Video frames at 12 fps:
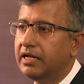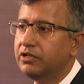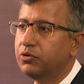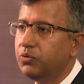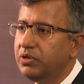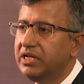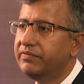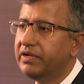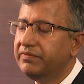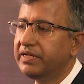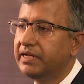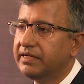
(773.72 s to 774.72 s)
And the
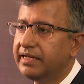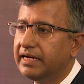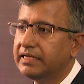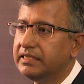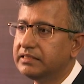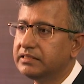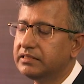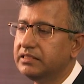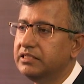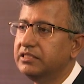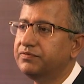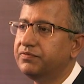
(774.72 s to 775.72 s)
only way we can tackle
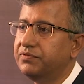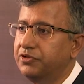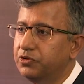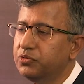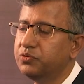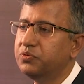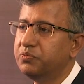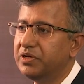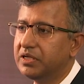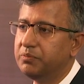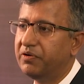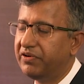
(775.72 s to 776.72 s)
is if you
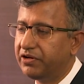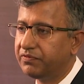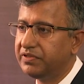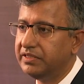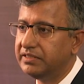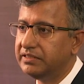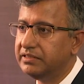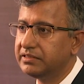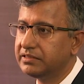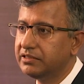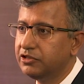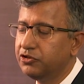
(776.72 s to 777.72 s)
become aware of the
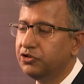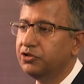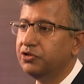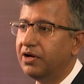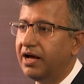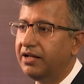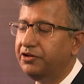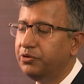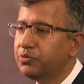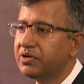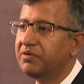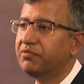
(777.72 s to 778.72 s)
disease
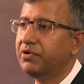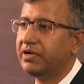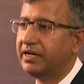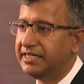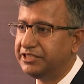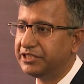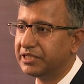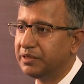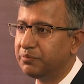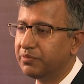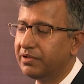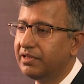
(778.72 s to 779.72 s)
and you come for an eye
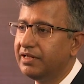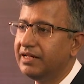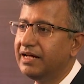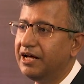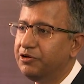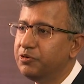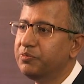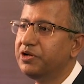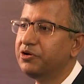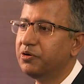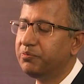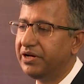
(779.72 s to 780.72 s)
checkup and you
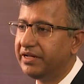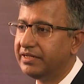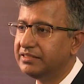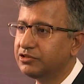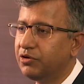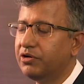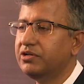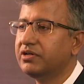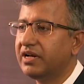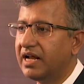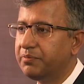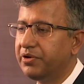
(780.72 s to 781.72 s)
bring your parents or
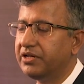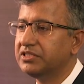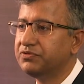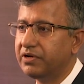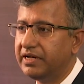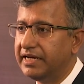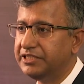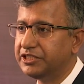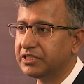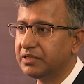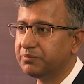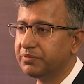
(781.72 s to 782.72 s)
your grandparents for an eye
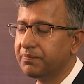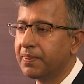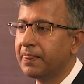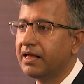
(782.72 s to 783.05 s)
checkup.